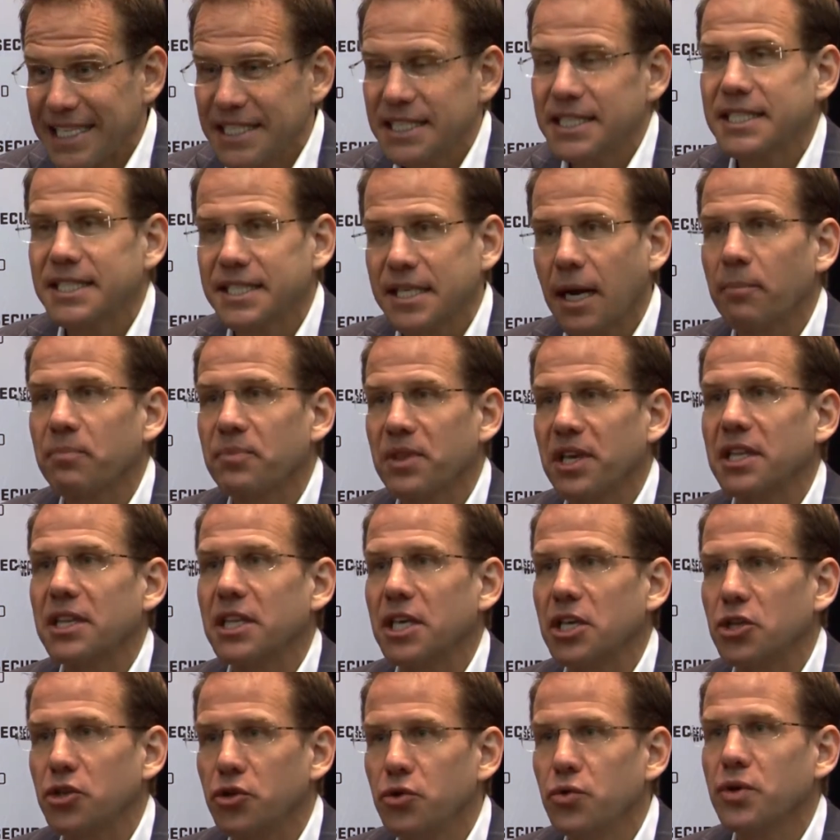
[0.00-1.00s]
is
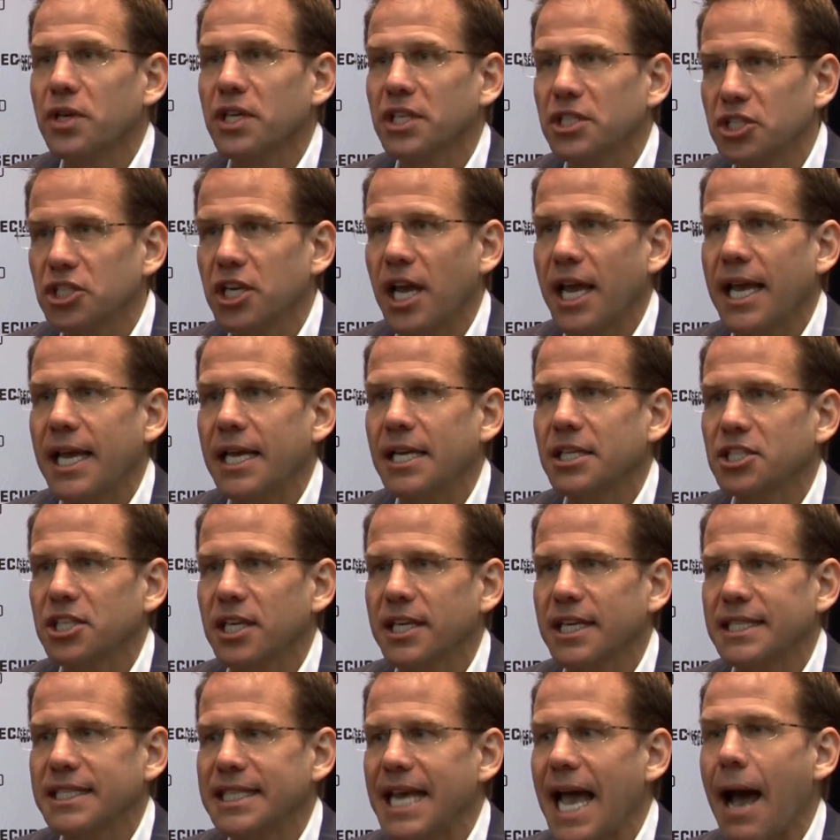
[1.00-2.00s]
something that you can
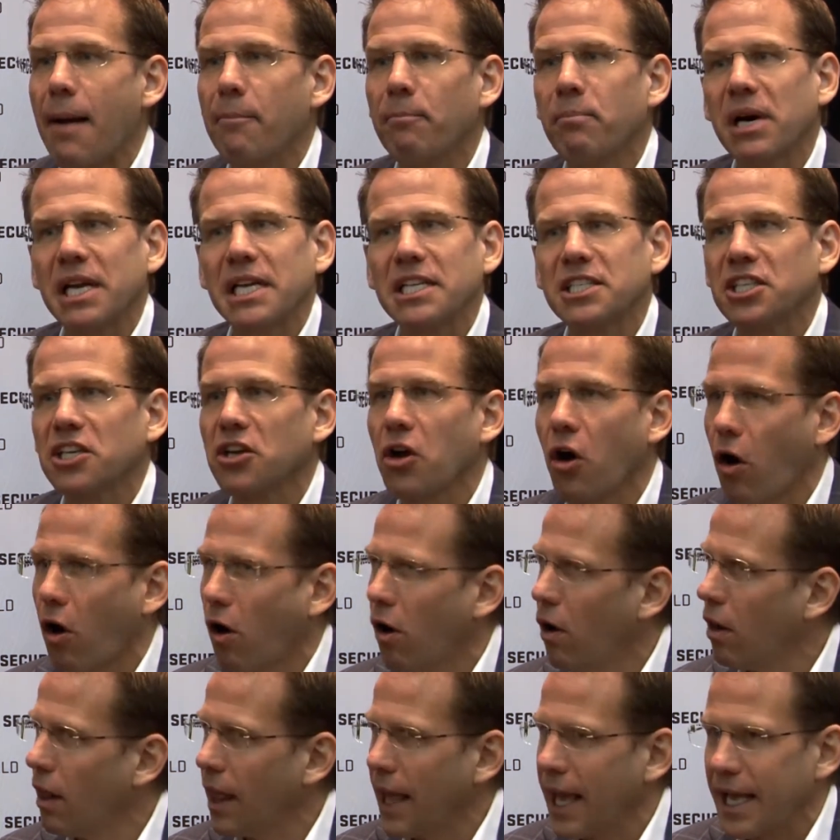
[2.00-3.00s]
change and adapt, but it's an
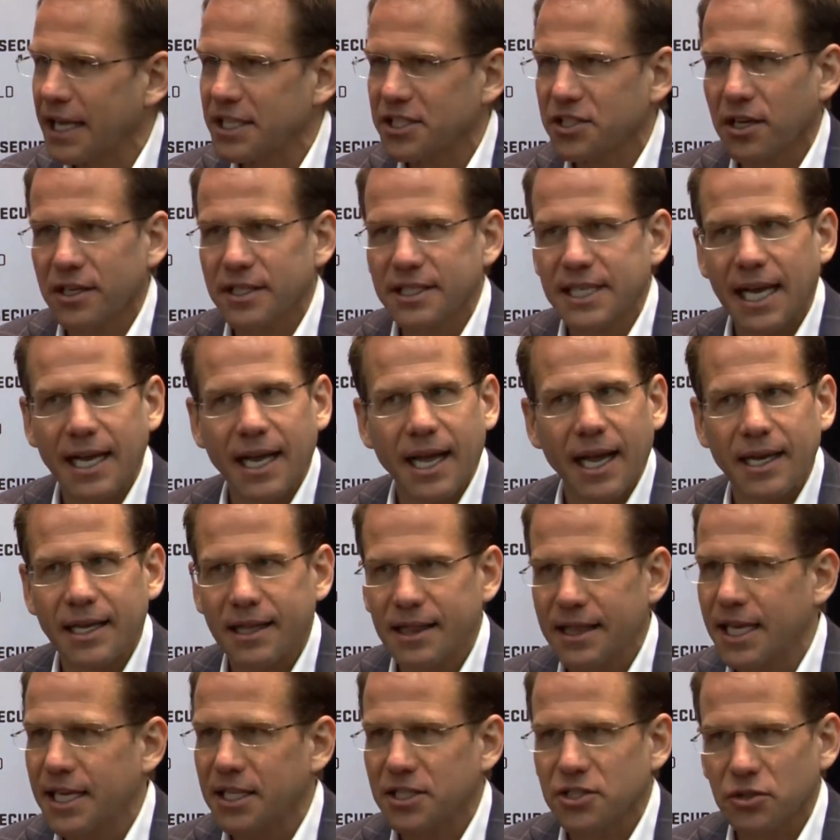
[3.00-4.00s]
all hands on deck
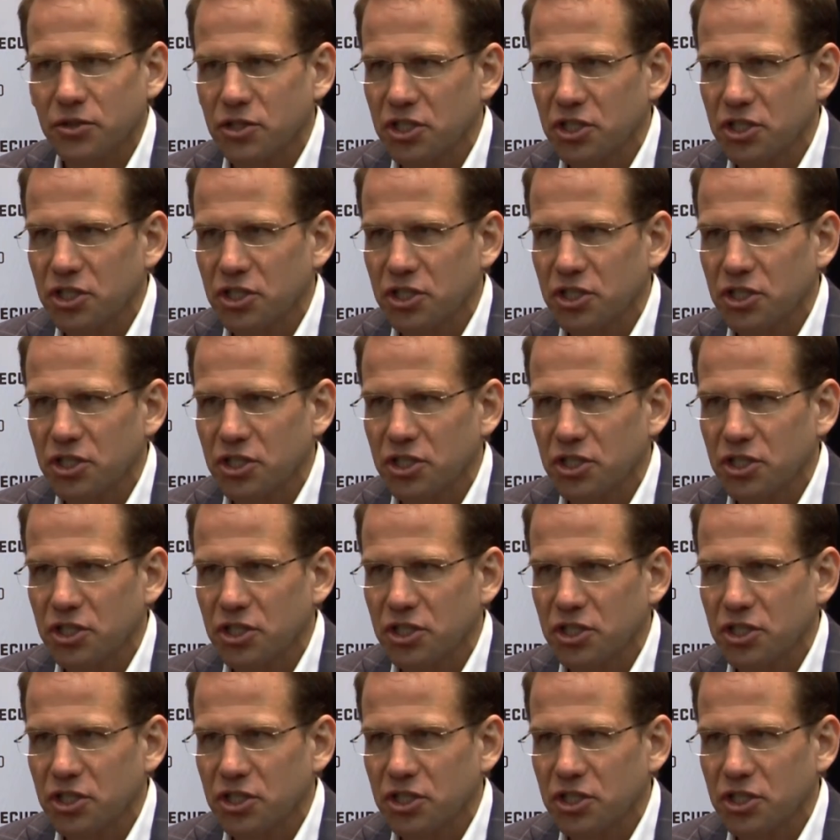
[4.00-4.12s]
kind of thing.